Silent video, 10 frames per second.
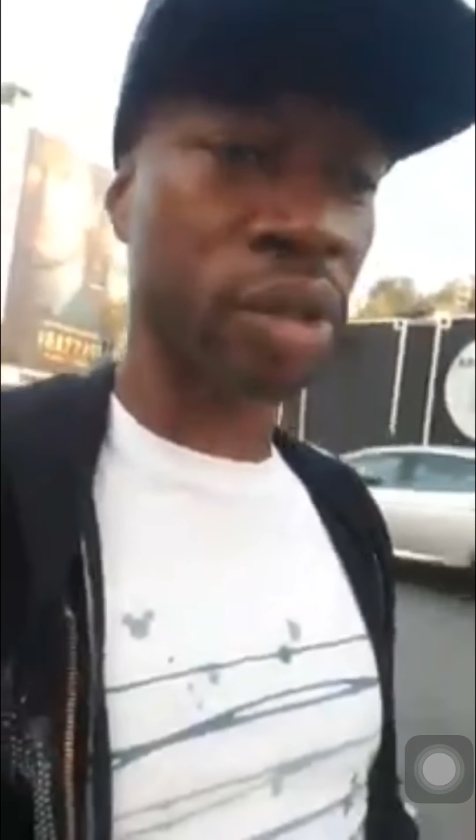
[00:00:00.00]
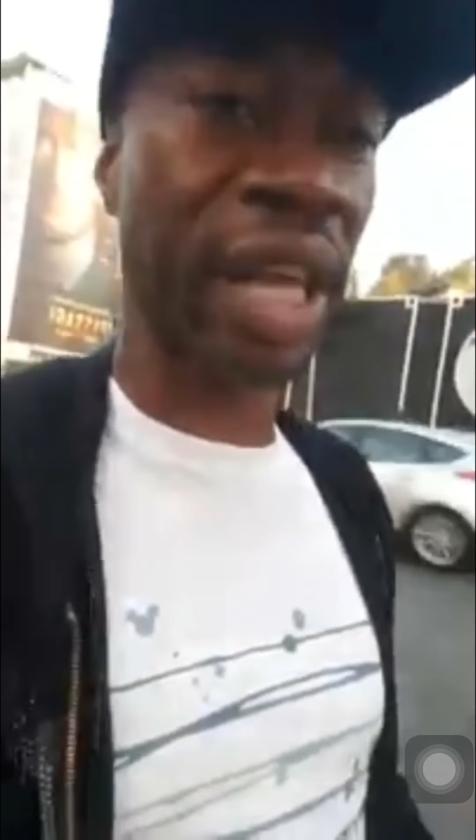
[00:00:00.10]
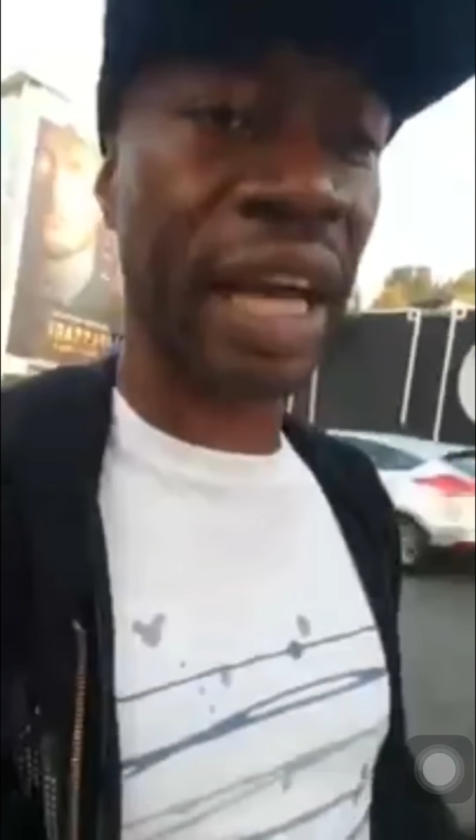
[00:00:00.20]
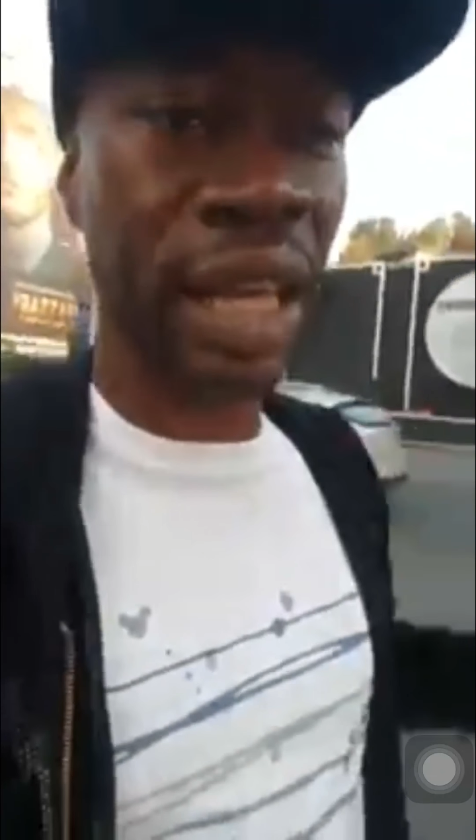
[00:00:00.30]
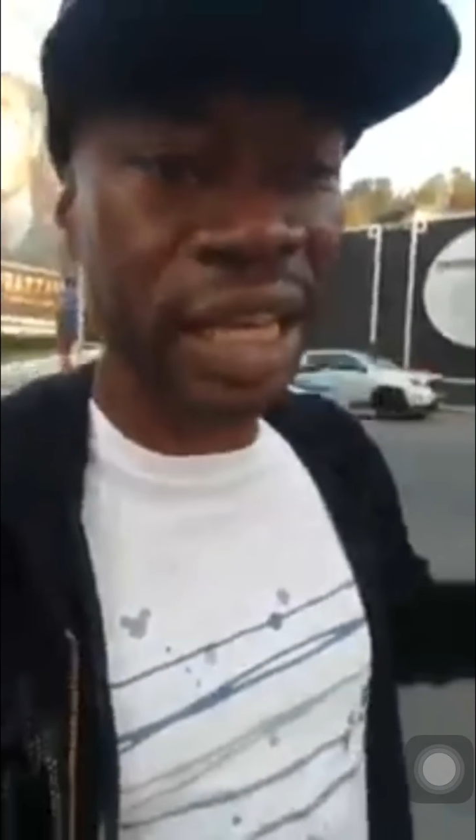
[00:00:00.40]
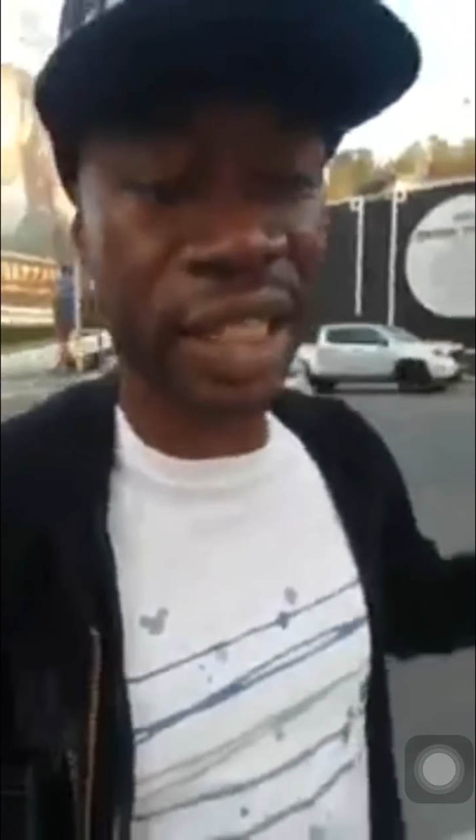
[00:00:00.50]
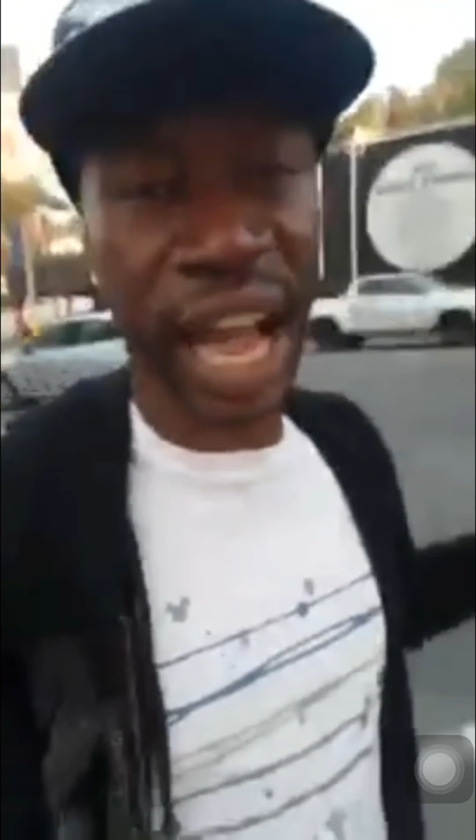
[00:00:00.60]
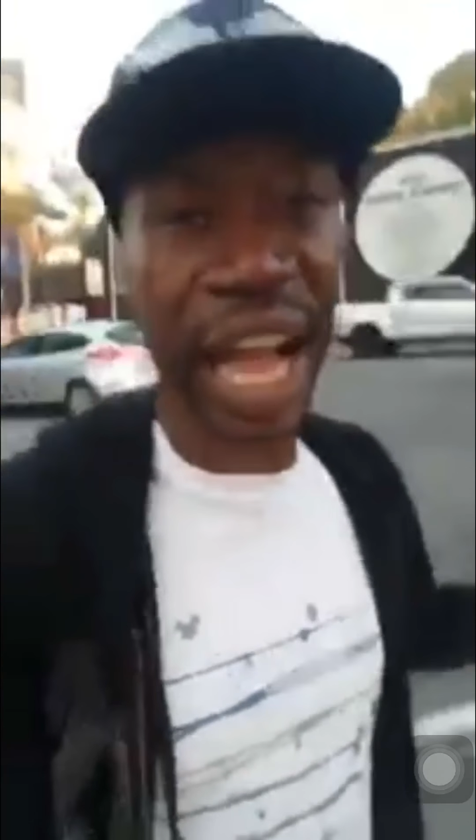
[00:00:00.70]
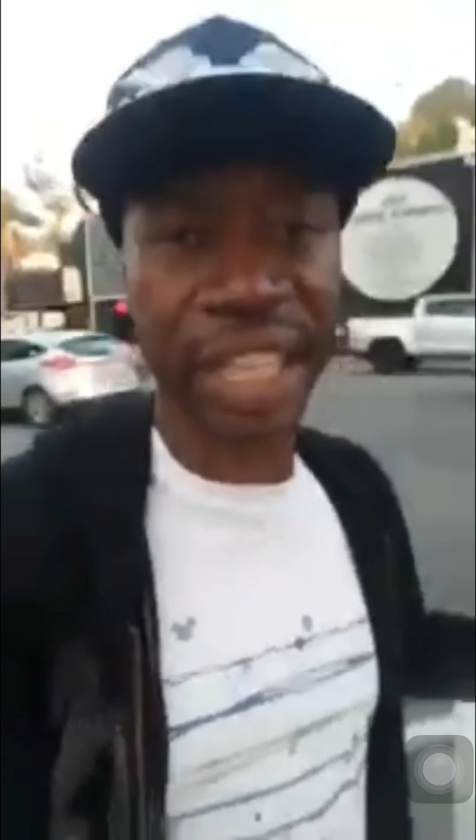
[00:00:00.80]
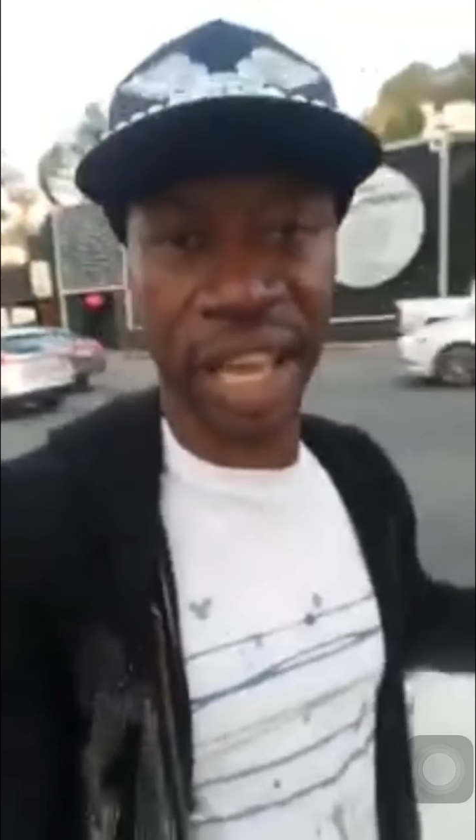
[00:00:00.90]
that these
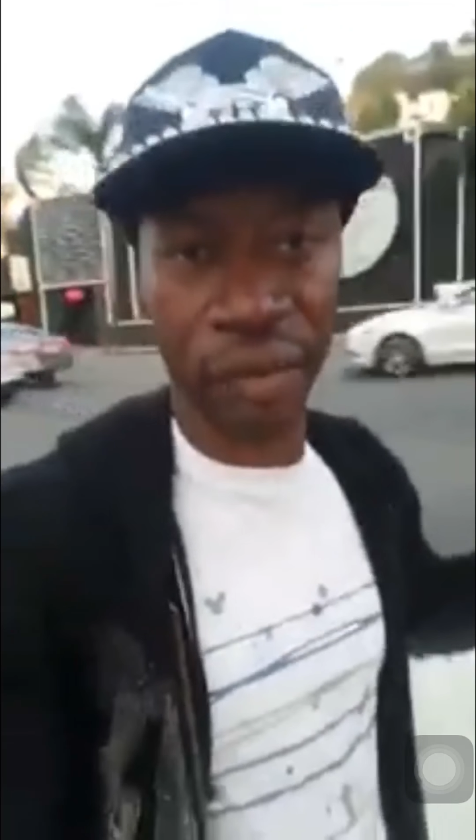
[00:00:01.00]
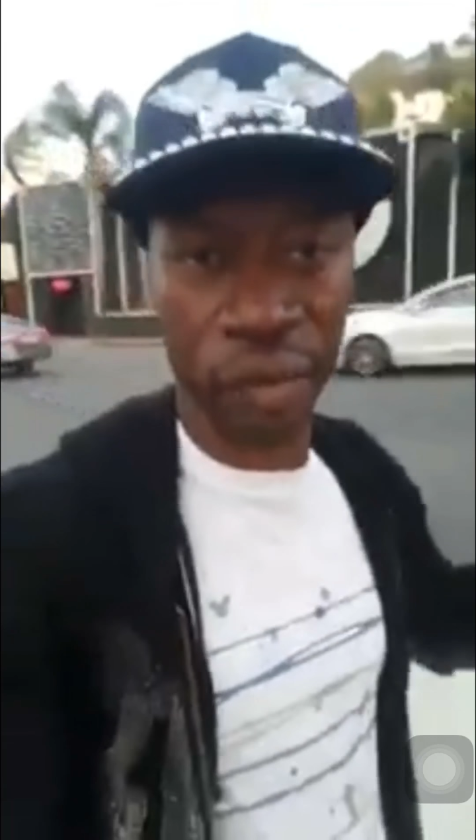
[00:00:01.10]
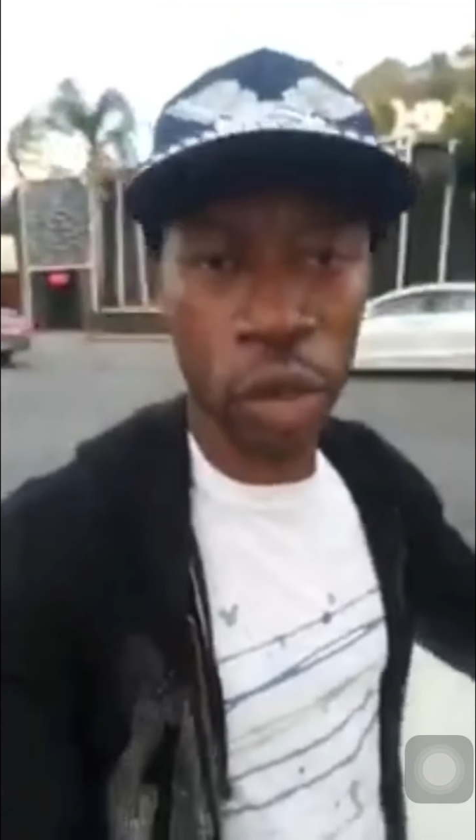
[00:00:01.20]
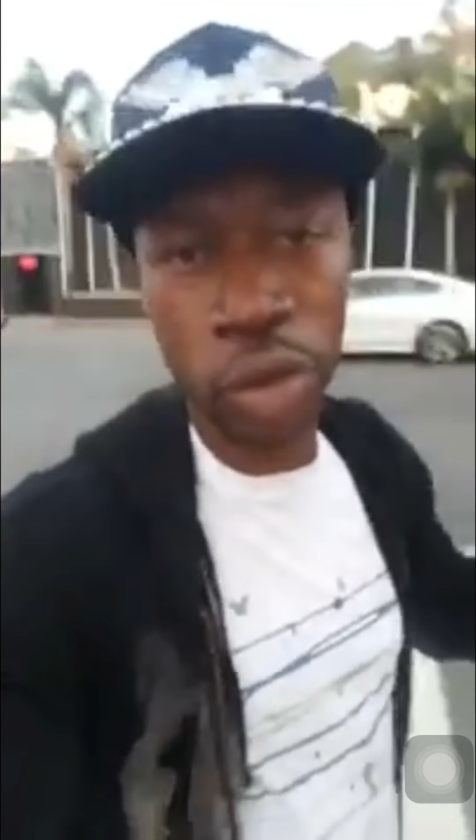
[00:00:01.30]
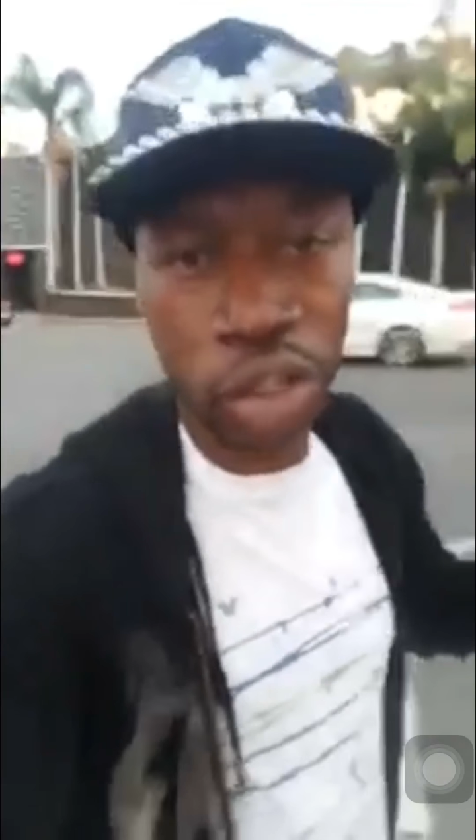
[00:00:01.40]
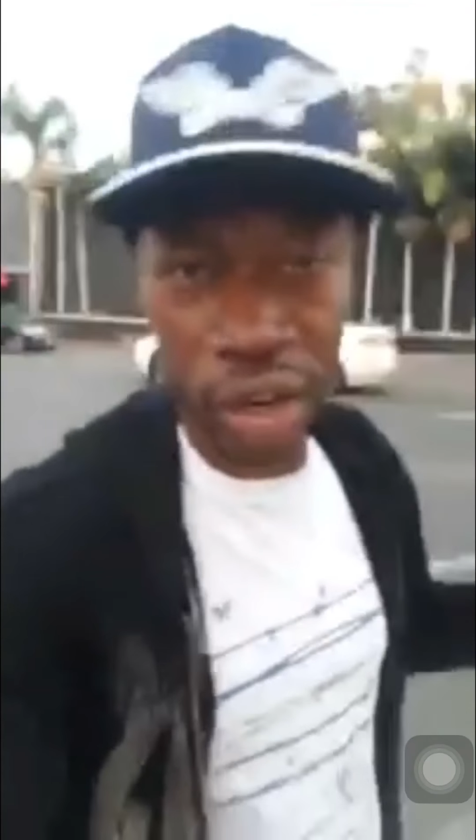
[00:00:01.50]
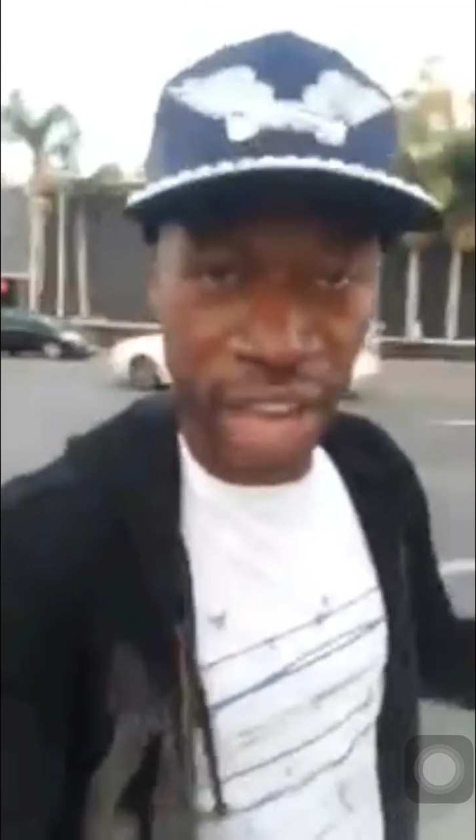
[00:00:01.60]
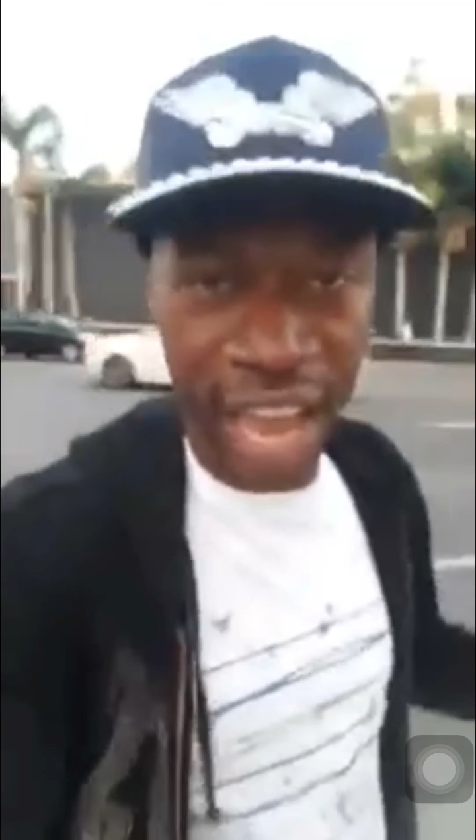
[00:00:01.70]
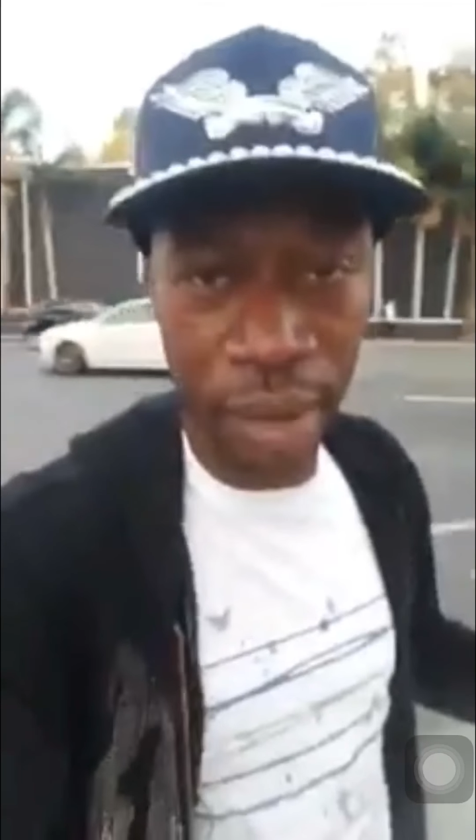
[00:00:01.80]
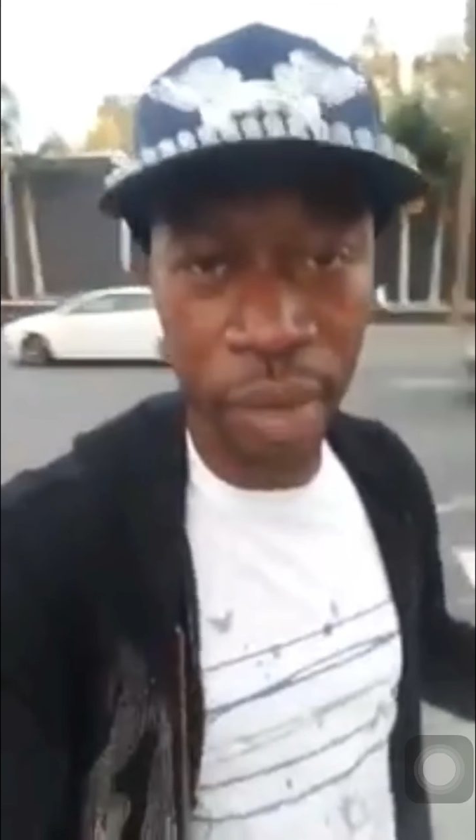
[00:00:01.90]
guys have used her
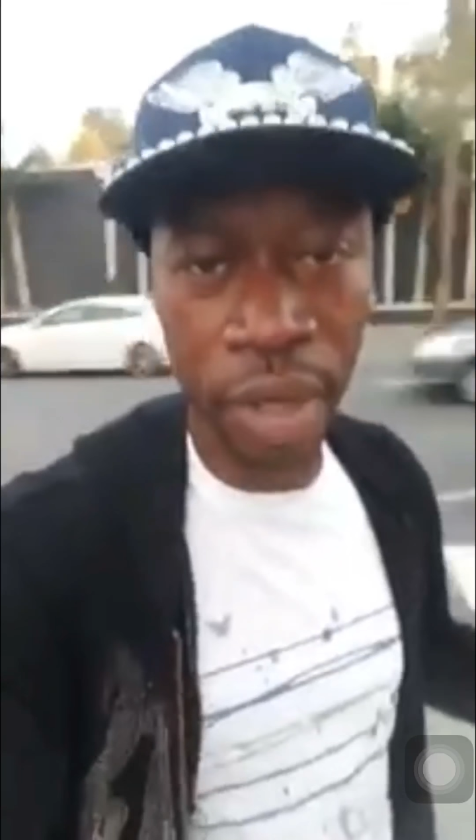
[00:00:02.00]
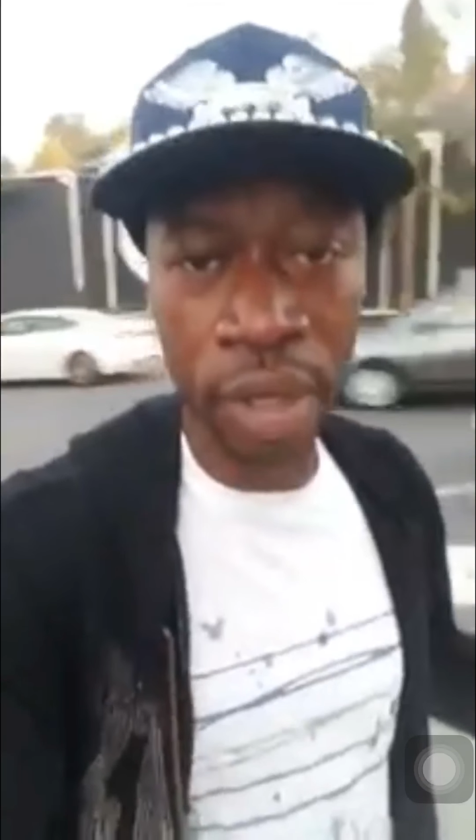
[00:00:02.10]
name